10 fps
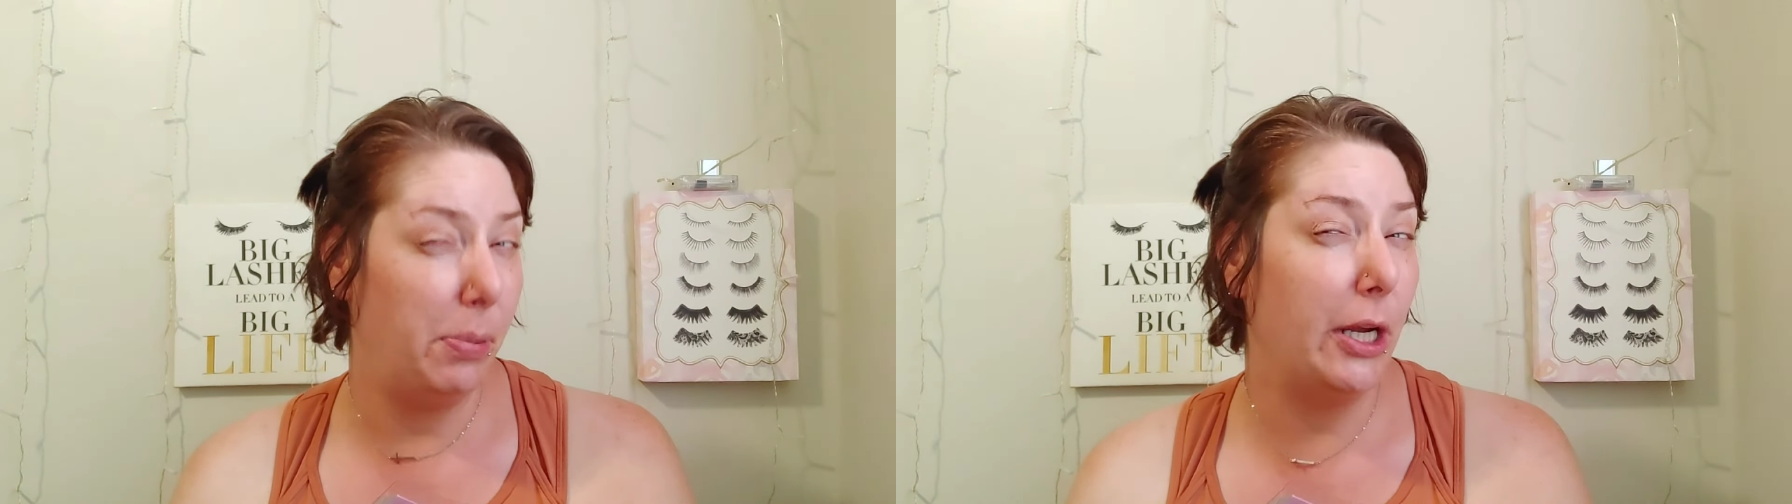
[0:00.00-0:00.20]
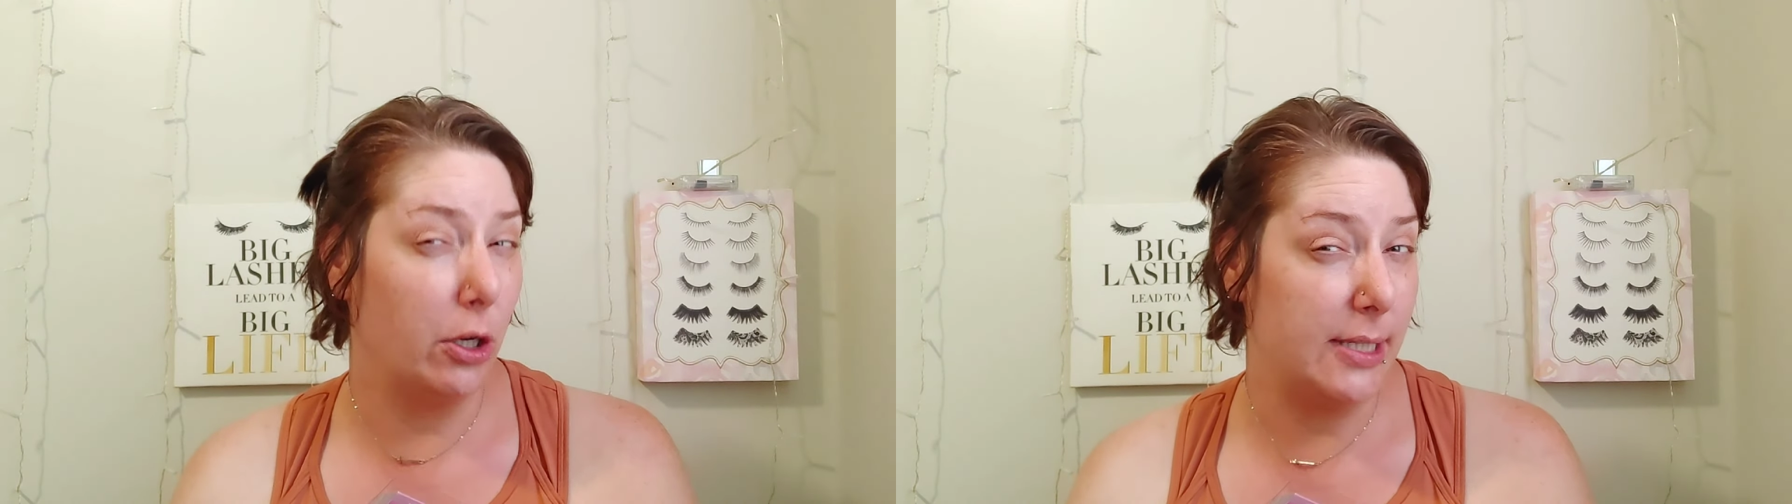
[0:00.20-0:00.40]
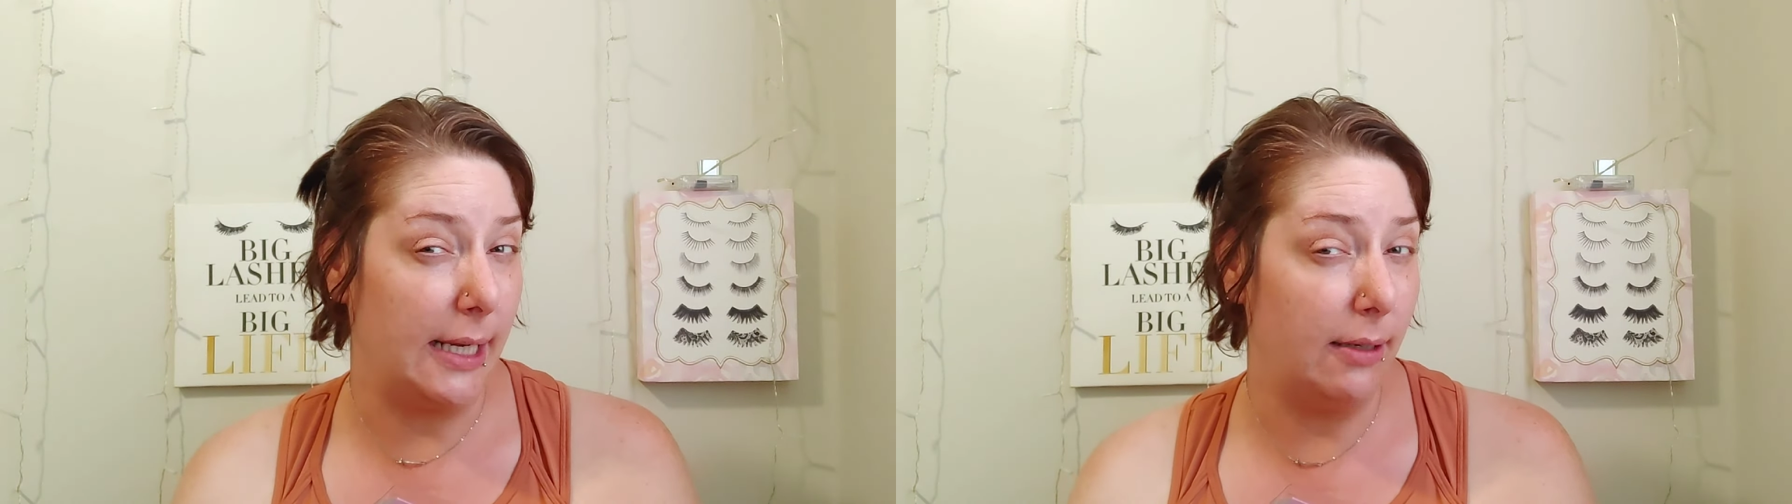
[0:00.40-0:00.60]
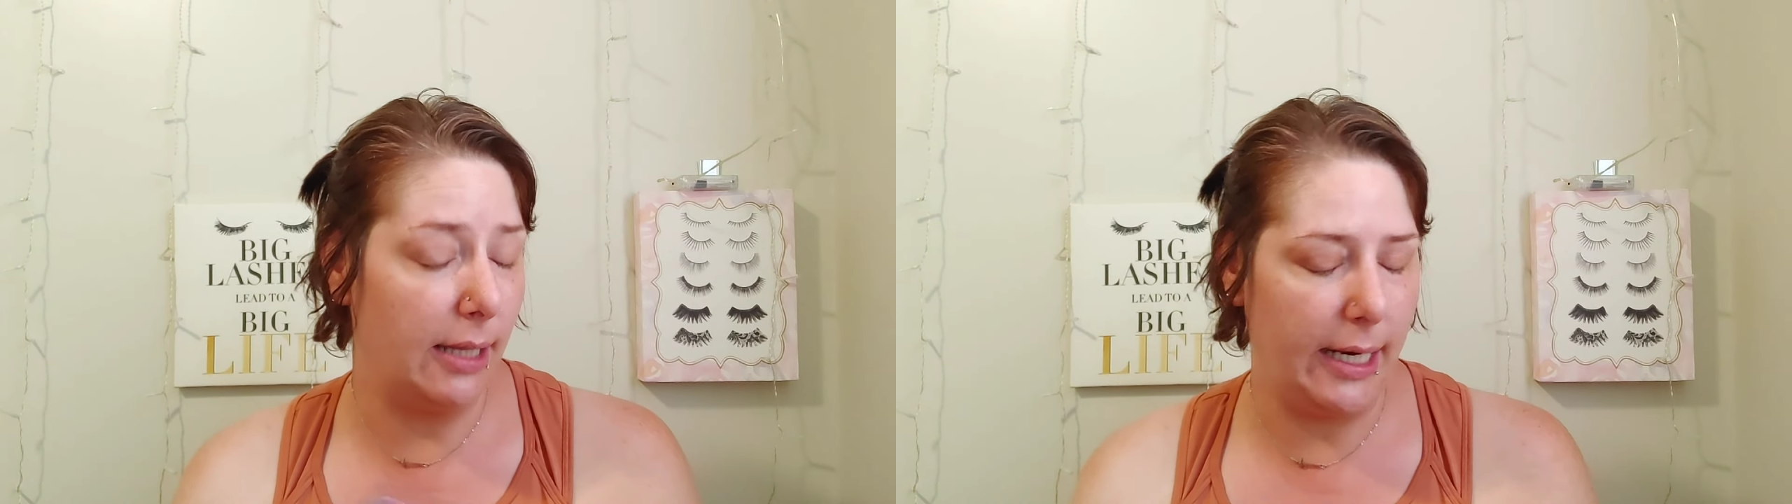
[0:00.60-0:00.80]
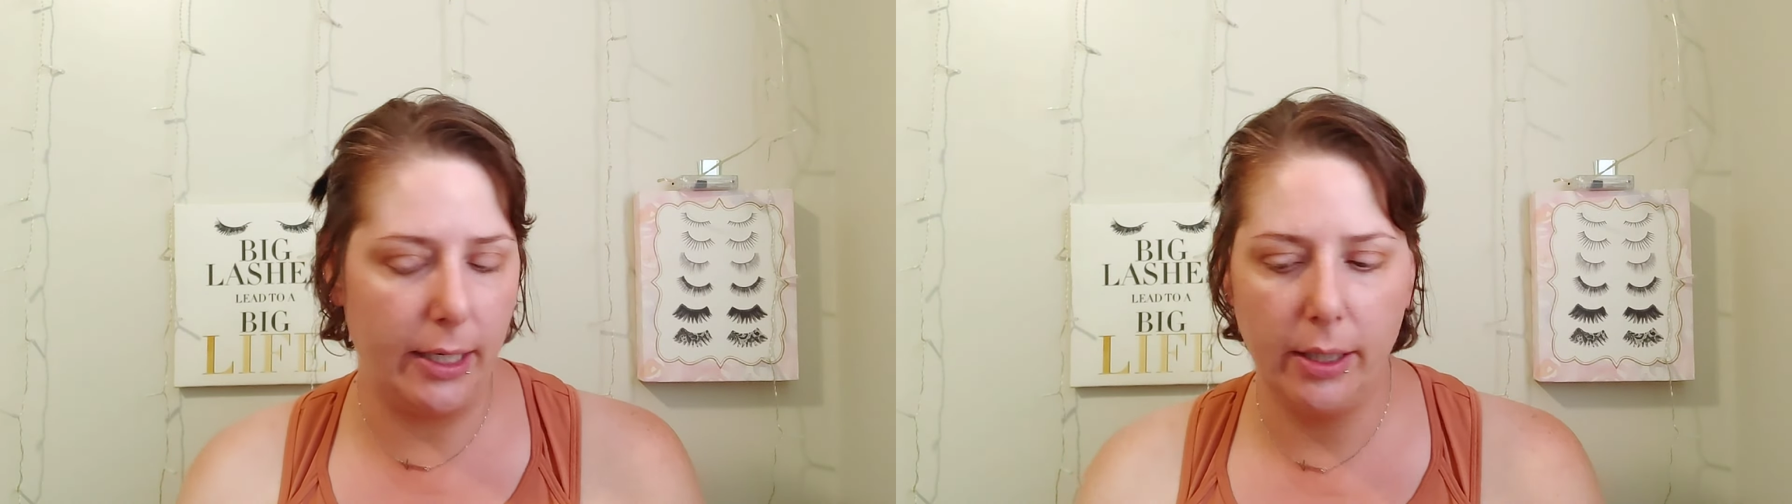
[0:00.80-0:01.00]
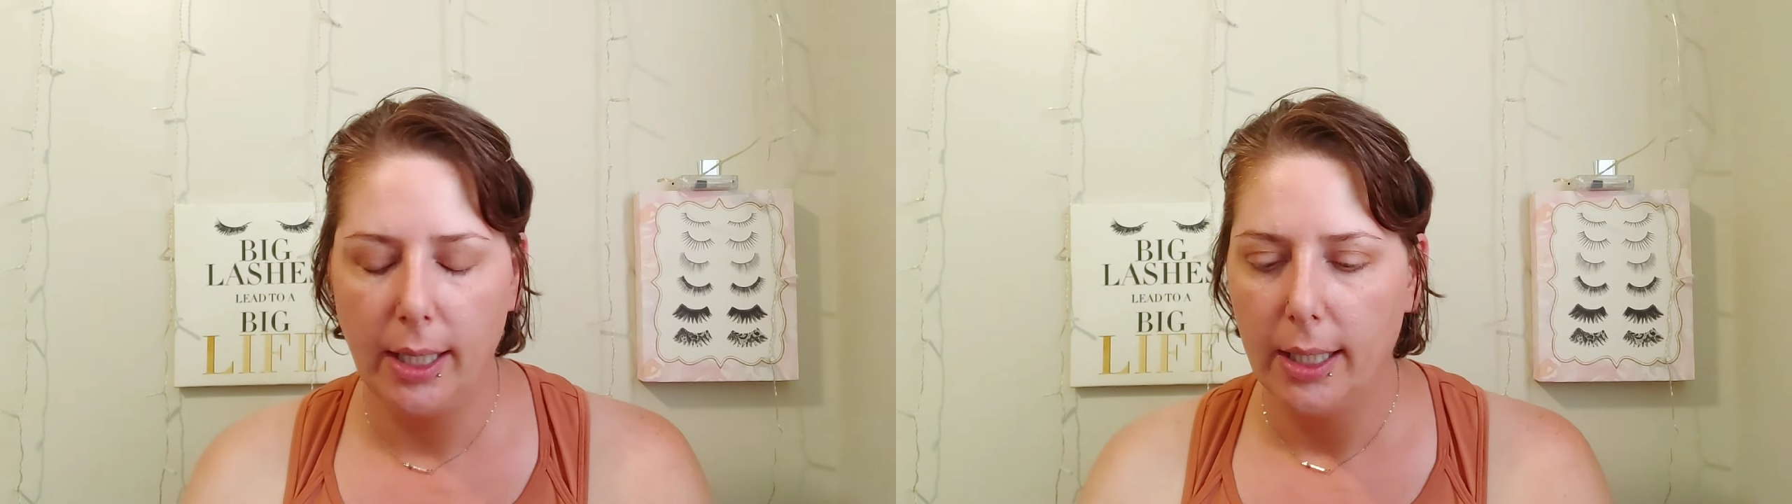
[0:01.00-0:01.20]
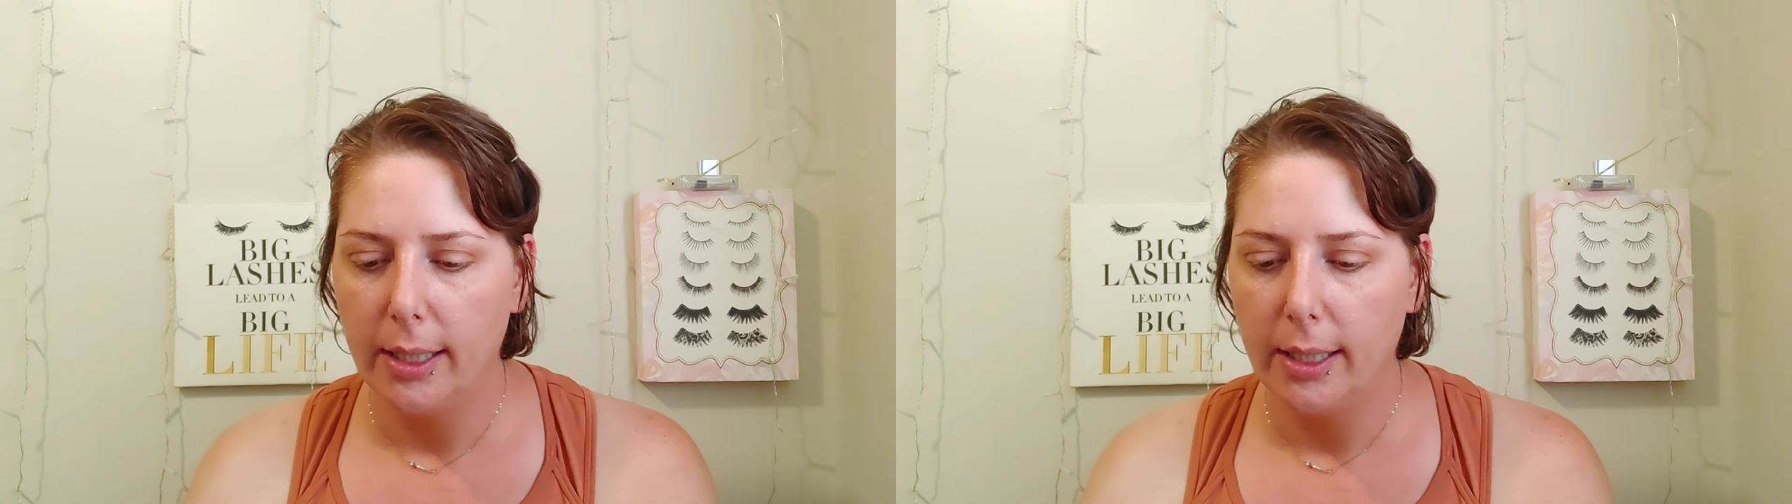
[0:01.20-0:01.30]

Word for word: piercing there,